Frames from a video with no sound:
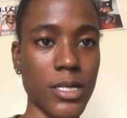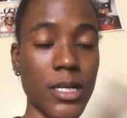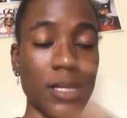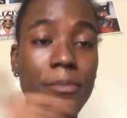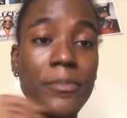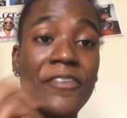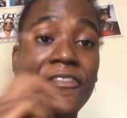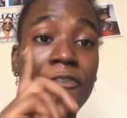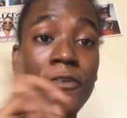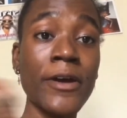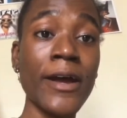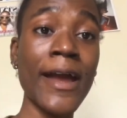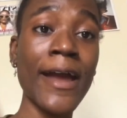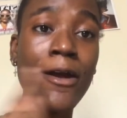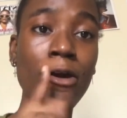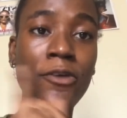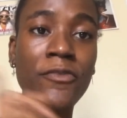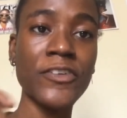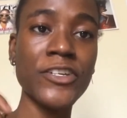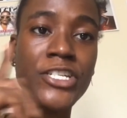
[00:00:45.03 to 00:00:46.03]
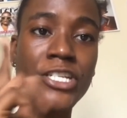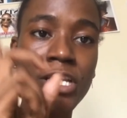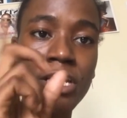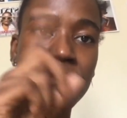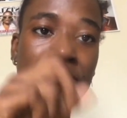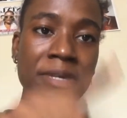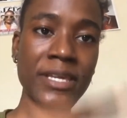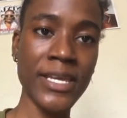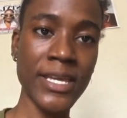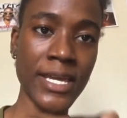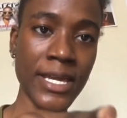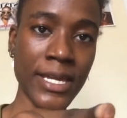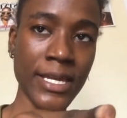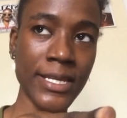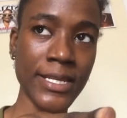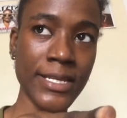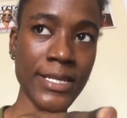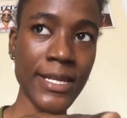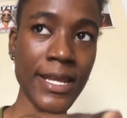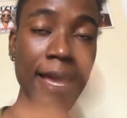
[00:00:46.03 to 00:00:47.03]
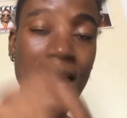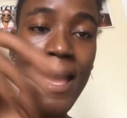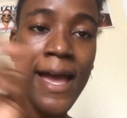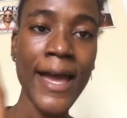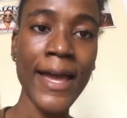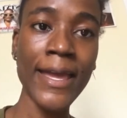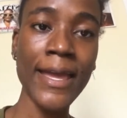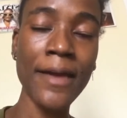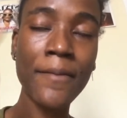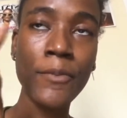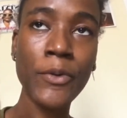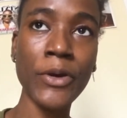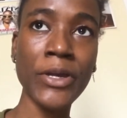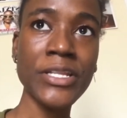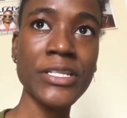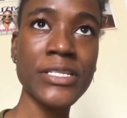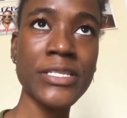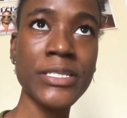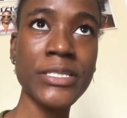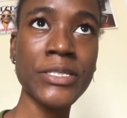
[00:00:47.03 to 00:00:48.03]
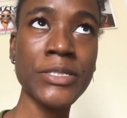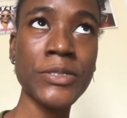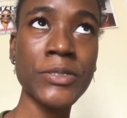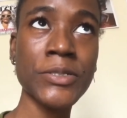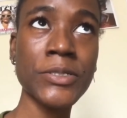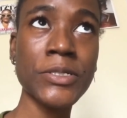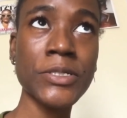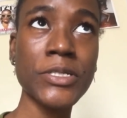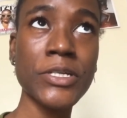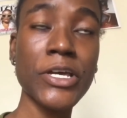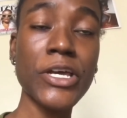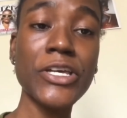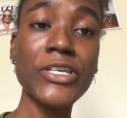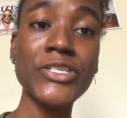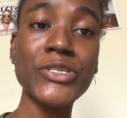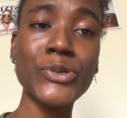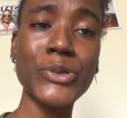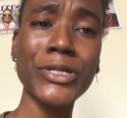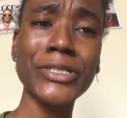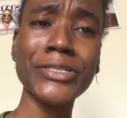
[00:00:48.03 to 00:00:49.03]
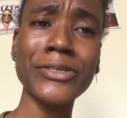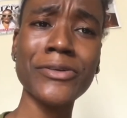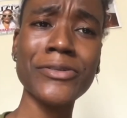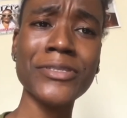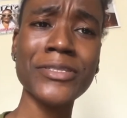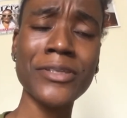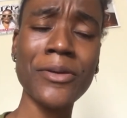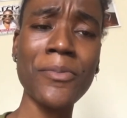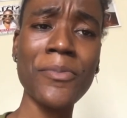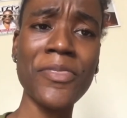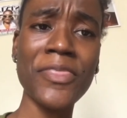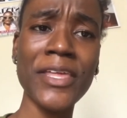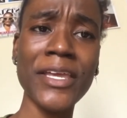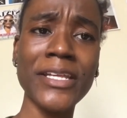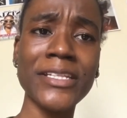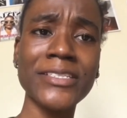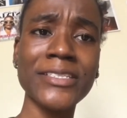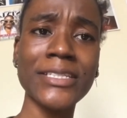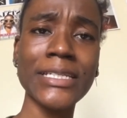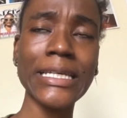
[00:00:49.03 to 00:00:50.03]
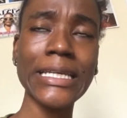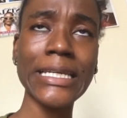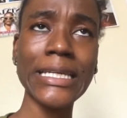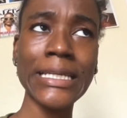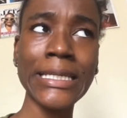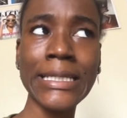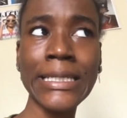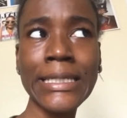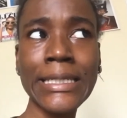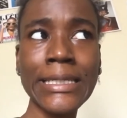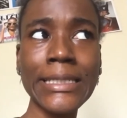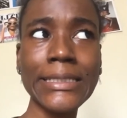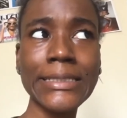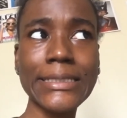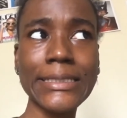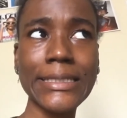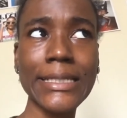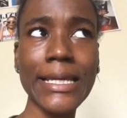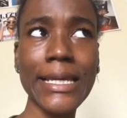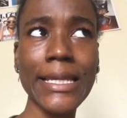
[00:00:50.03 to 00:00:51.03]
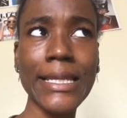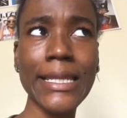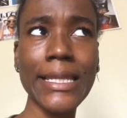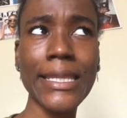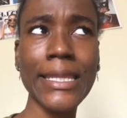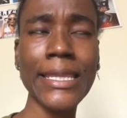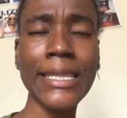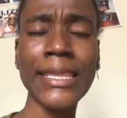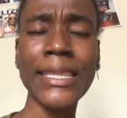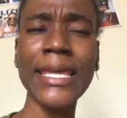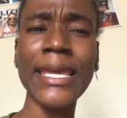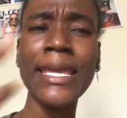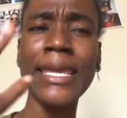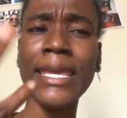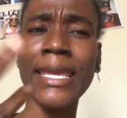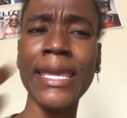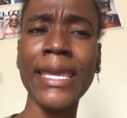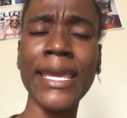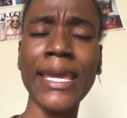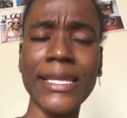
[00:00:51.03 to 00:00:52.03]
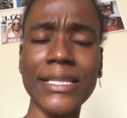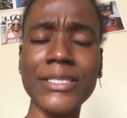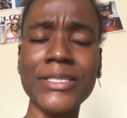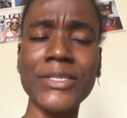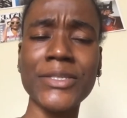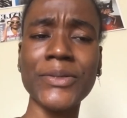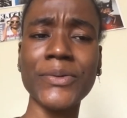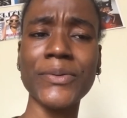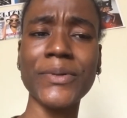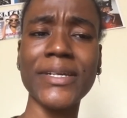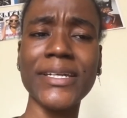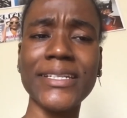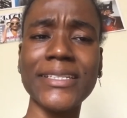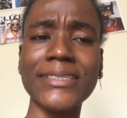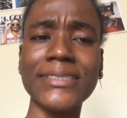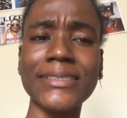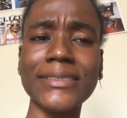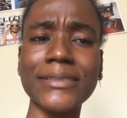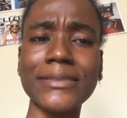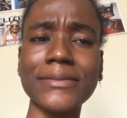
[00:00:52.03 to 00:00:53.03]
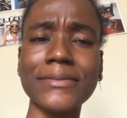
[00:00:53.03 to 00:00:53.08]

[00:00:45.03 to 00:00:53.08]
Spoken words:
before I officially begin, I am going to sort out something to eat, then get to it.